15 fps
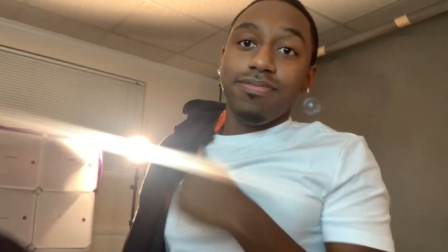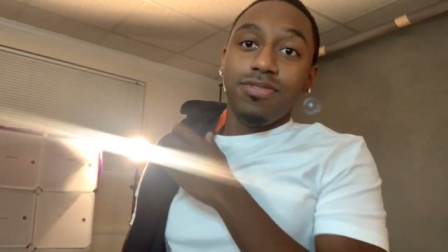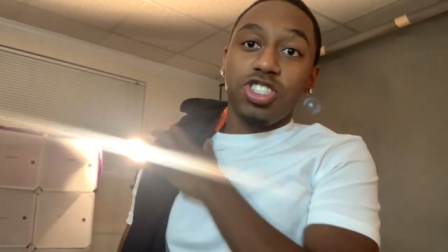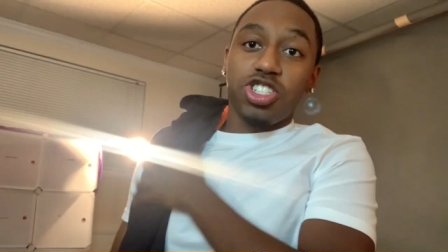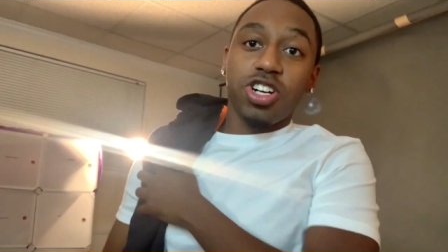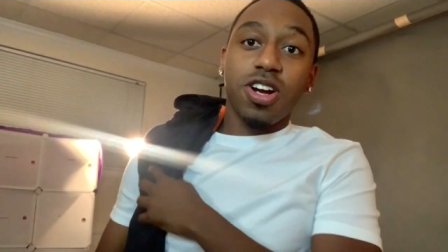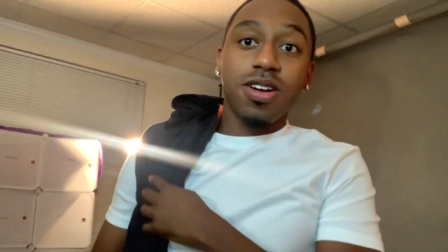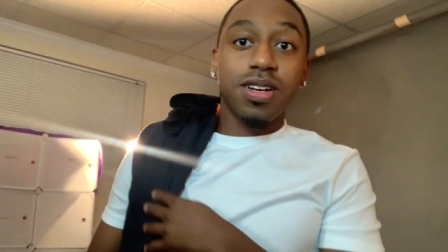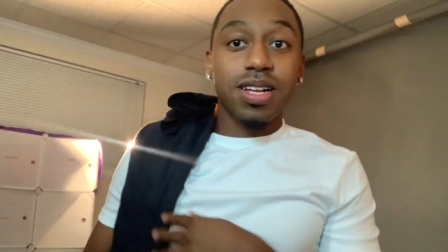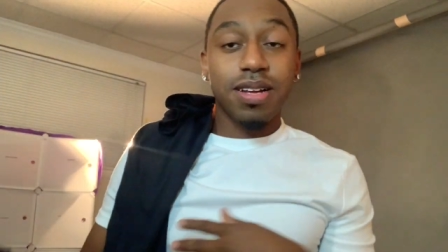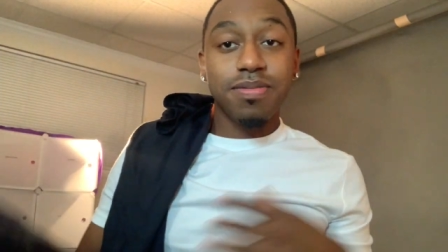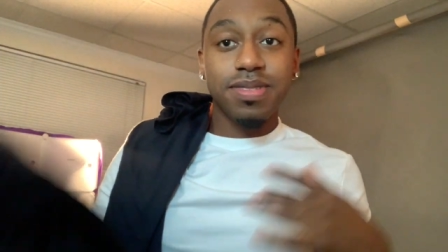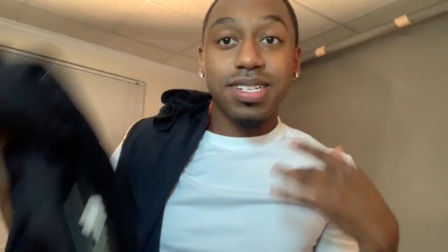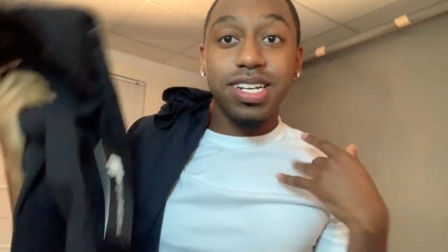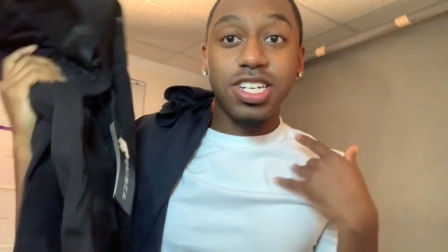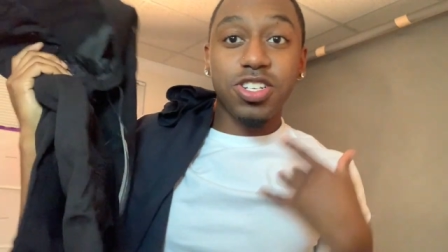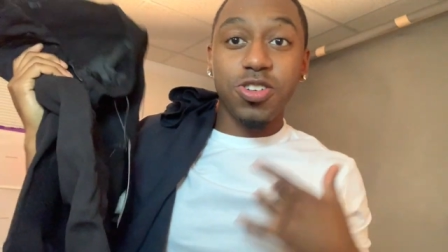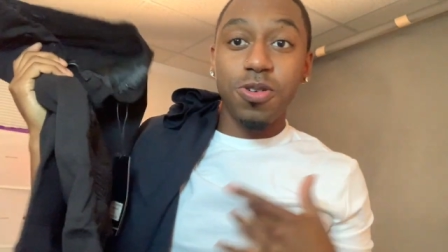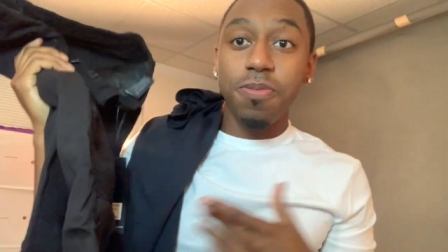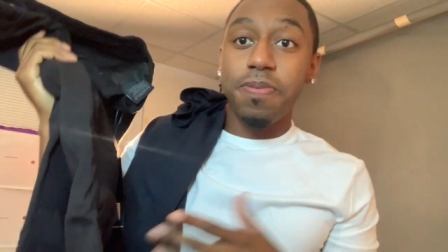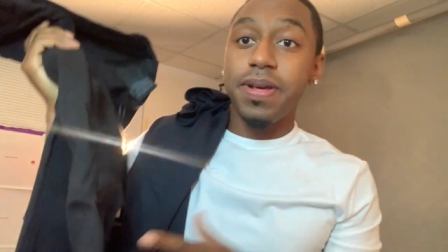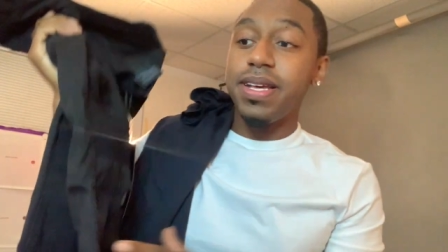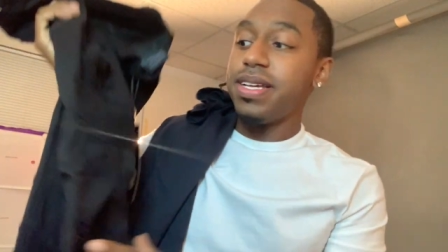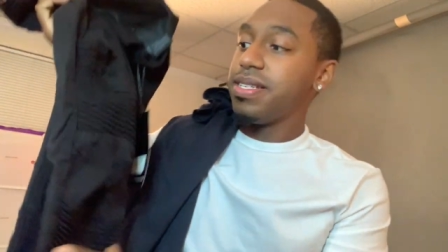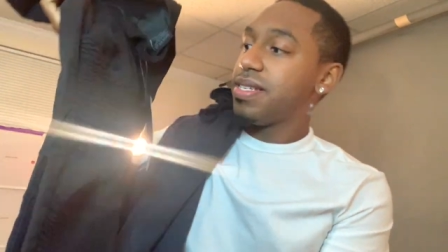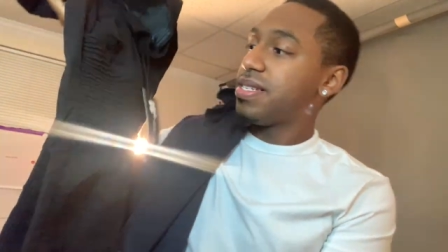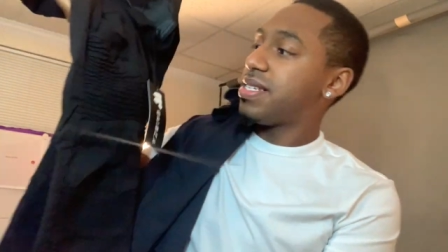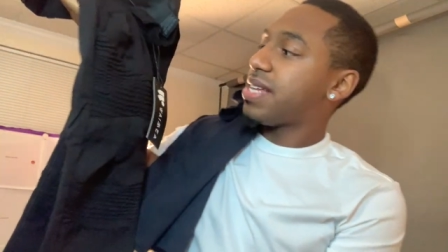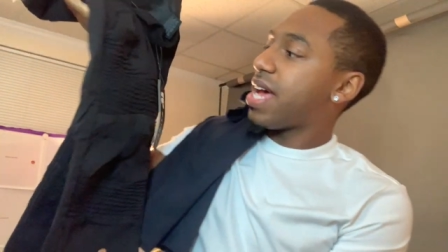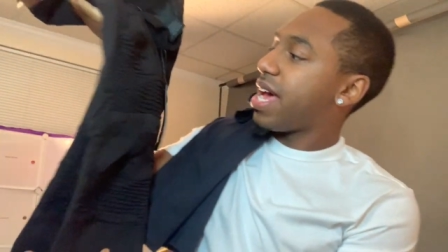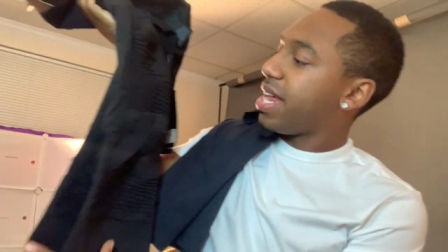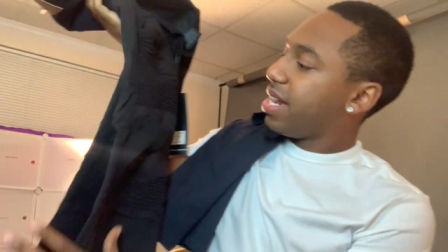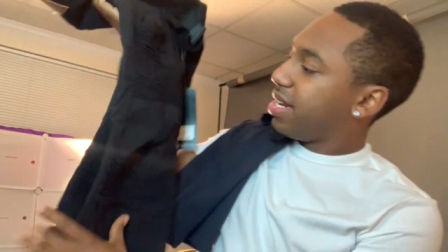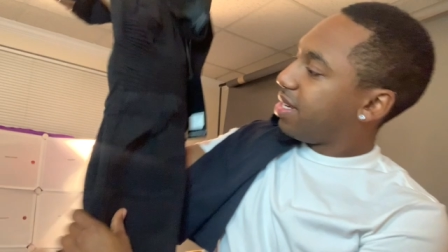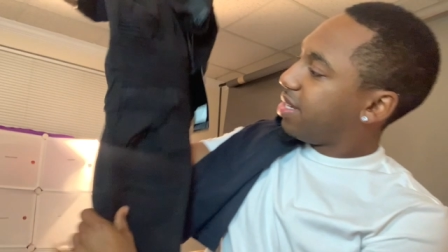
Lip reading: shirt comes in a 2-piece set,